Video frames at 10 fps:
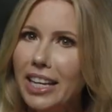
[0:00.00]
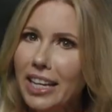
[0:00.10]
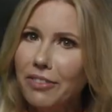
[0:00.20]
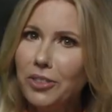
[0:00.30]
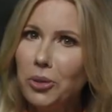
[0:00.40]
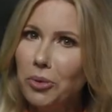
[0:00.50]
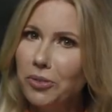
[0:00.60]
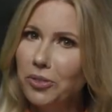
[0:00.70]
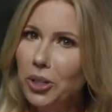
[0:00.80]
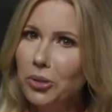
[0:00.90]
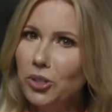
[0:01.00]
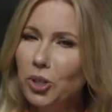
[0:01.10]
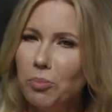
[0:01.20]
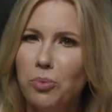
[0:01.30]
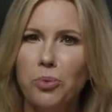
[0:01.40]
If you refuse
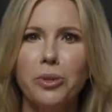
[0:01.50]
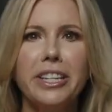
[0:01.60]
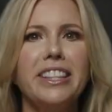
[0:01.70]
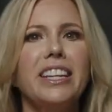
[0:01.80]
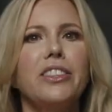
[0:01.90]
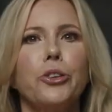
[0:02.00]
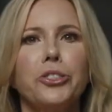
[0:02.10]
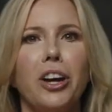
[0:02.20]
to breathe in their